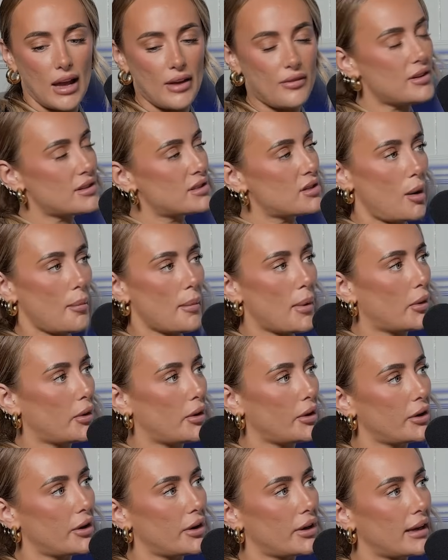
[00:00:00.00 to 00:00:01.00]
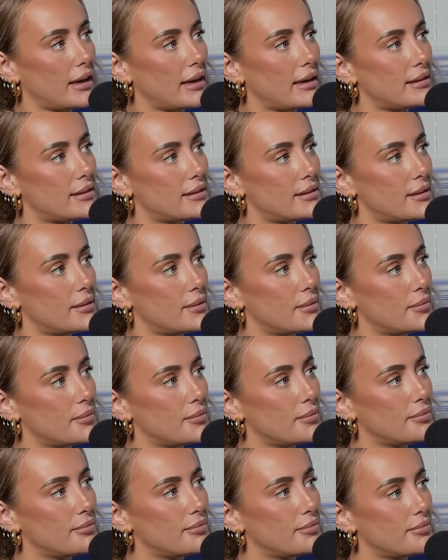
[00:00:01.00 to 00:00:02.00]
it's not milk and cookies.
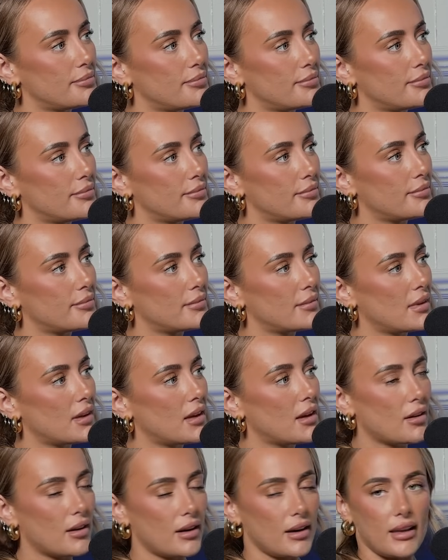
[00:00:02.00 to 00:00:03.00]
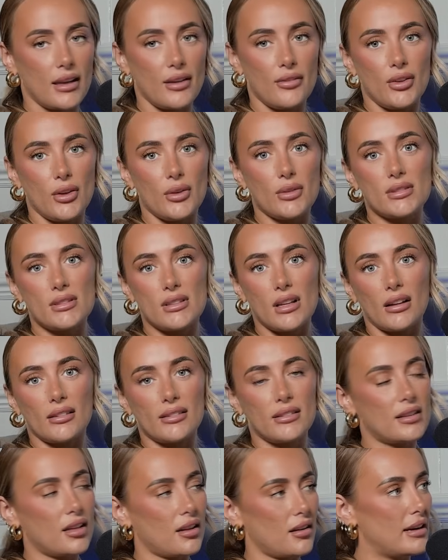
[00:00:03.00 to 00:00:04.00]
I'm going to give you a
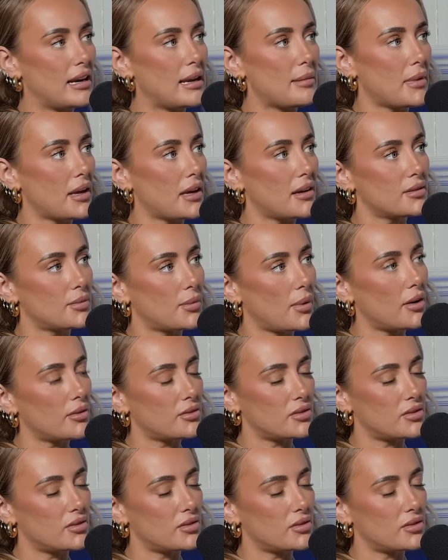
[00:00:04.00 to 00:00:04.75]
limit as well,